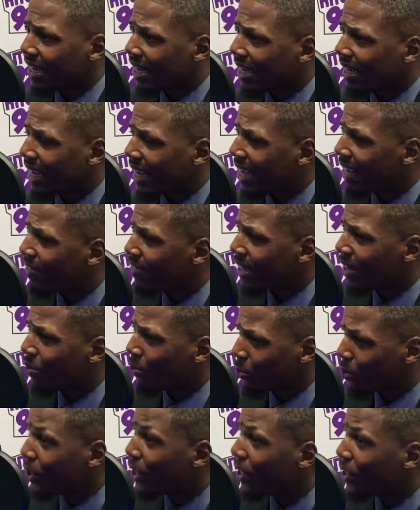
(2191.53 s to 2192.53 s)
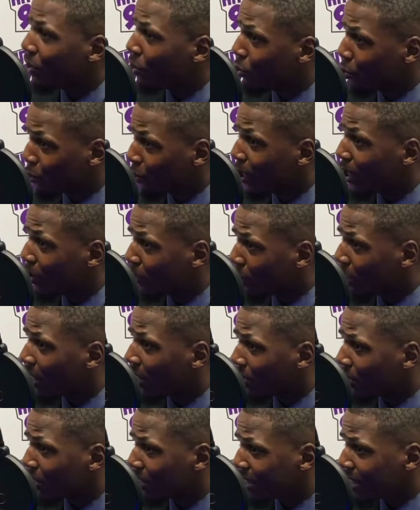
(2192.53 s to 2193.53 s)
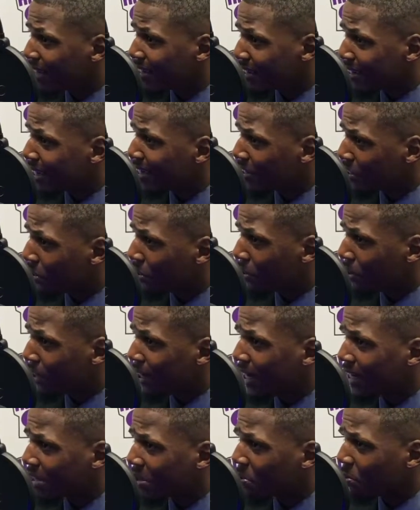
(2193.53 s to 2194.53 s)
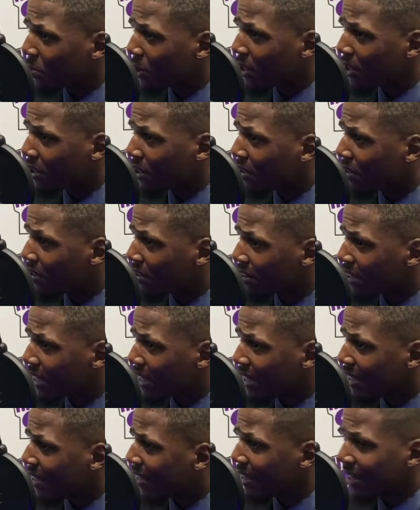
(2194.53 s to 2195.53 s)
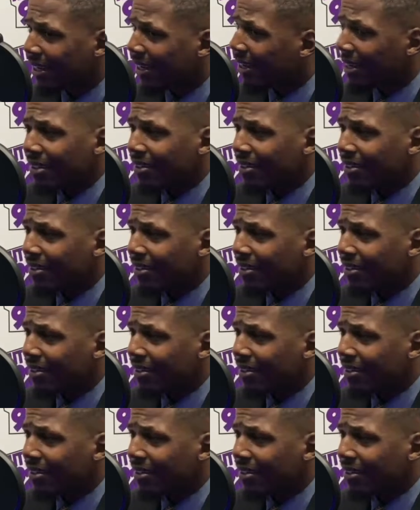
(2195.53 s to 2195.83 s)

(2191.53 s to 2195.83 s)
and have that real conversation that's going to create some real understanding.